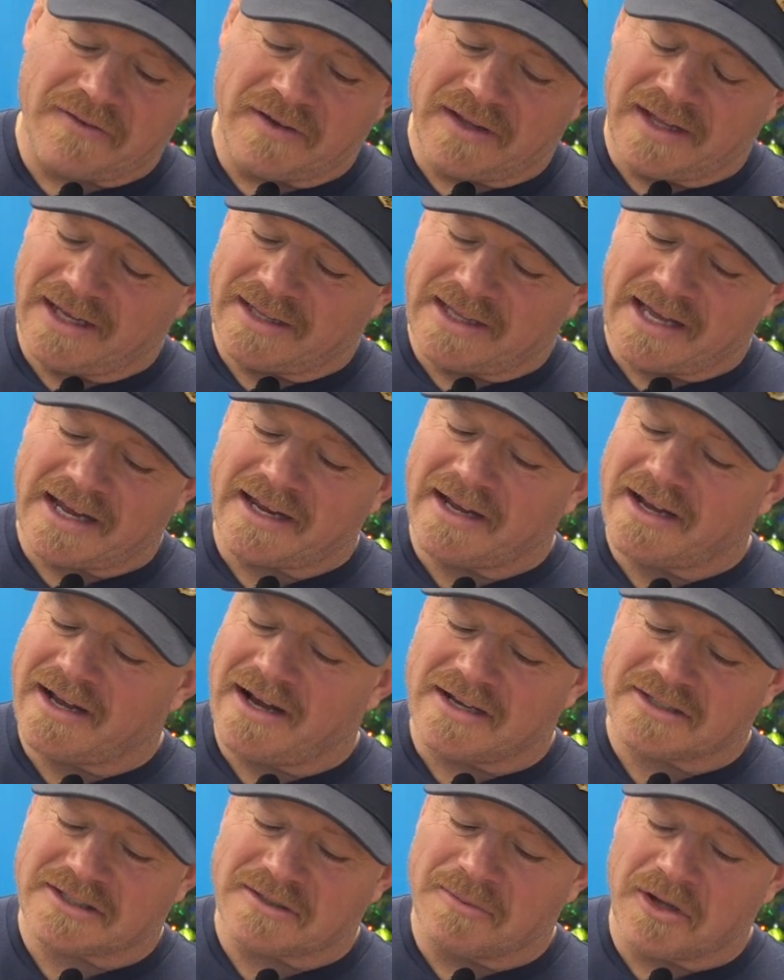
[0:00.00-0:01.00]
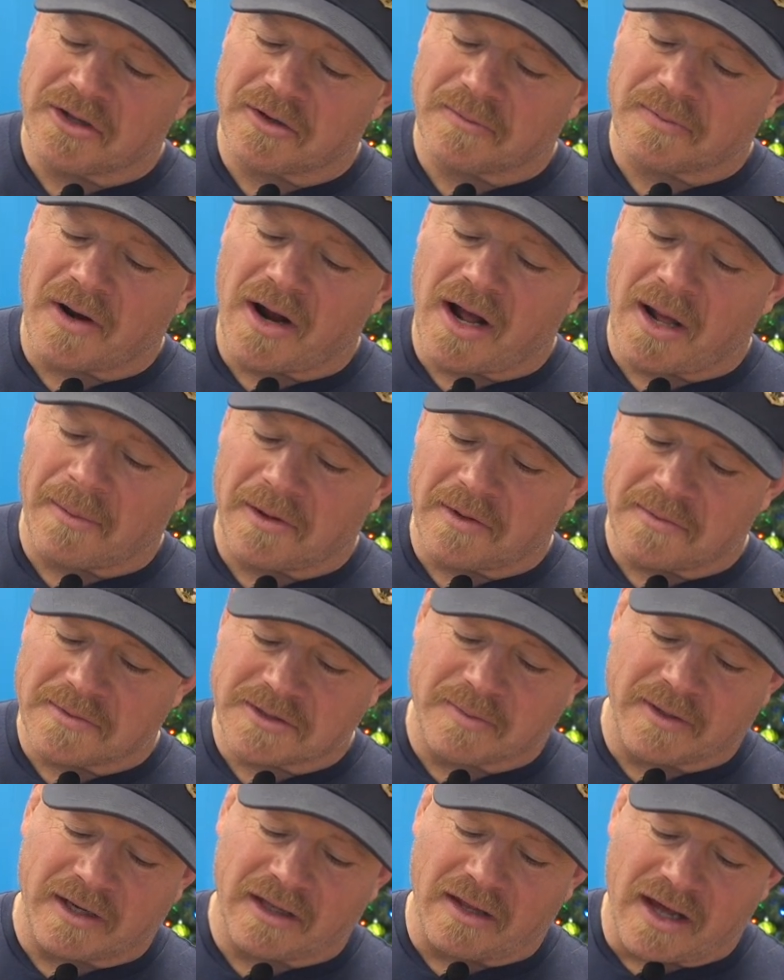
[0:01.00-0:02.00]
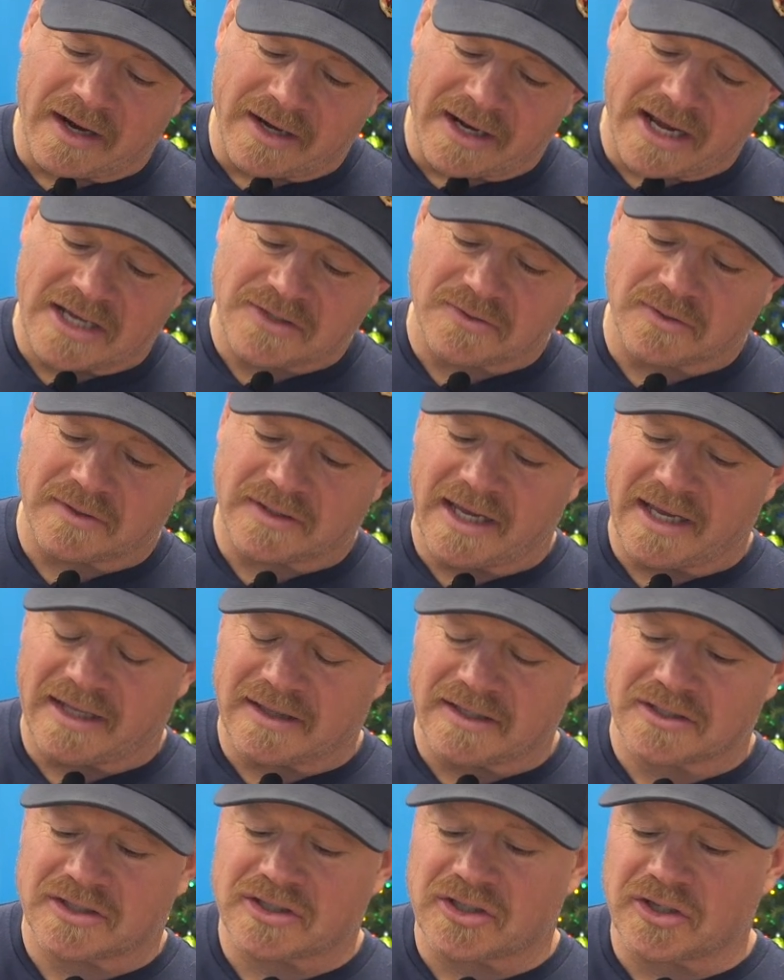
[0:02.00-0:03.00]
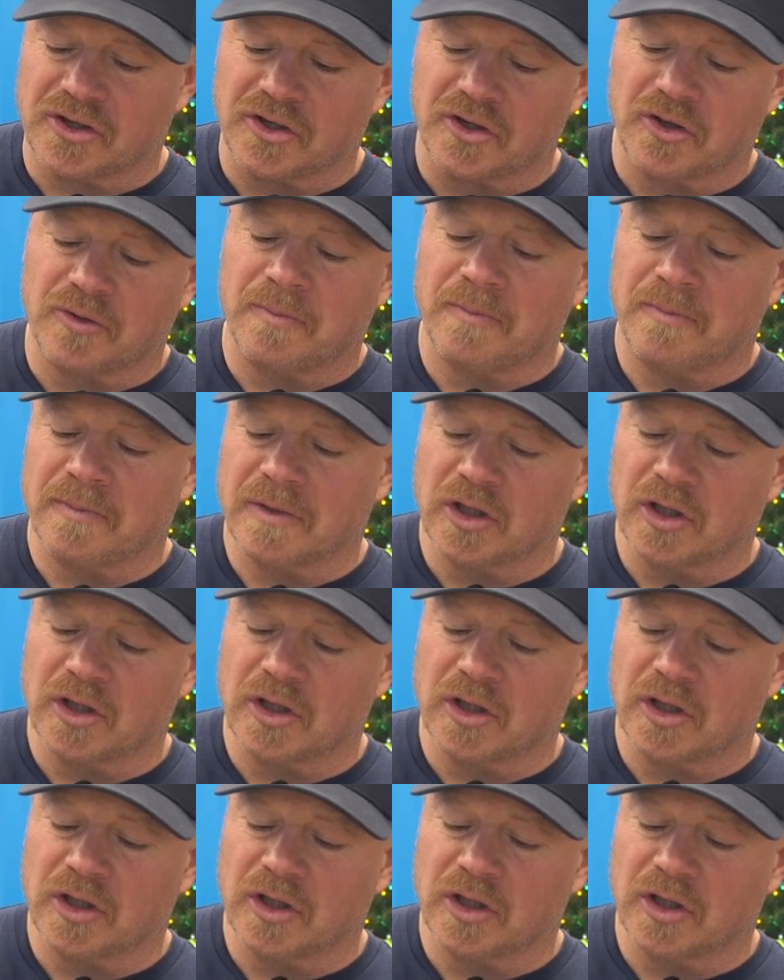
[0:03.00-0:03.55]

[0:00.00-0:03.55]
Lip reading: I think that can cause some other problems, but a lot of guys will take this tube,